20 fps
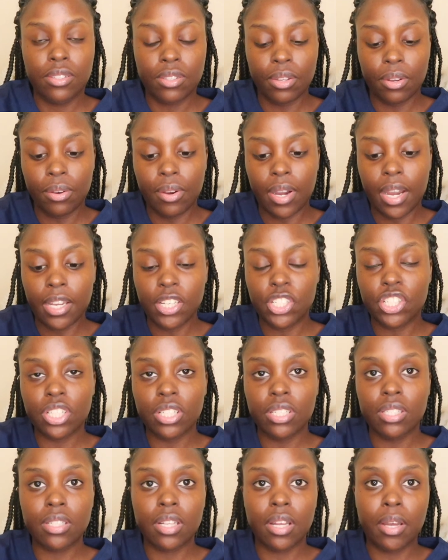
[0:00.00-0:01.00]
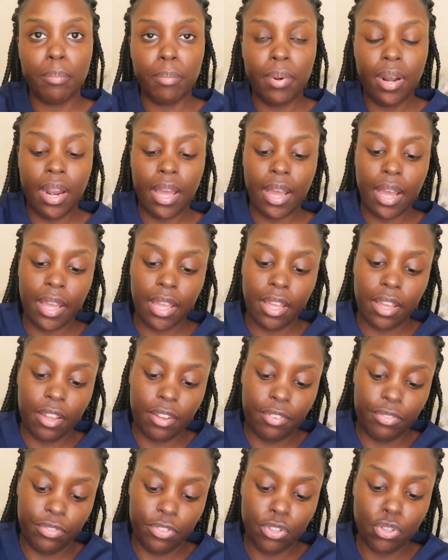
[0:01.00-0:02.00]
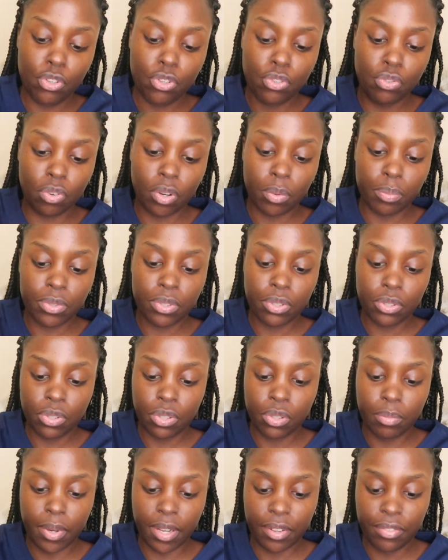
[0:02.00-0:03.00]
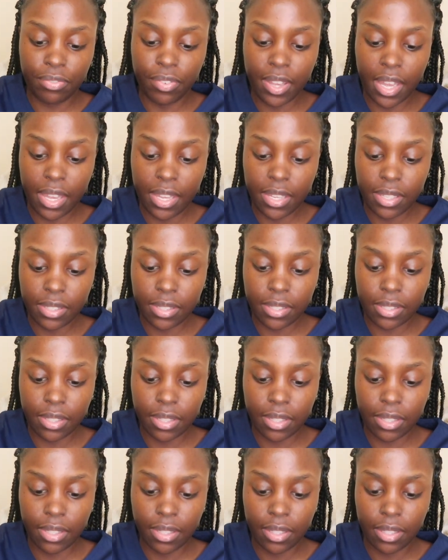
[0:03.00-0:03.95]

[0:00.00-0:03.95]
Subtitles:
So I just apply a few drops to my face.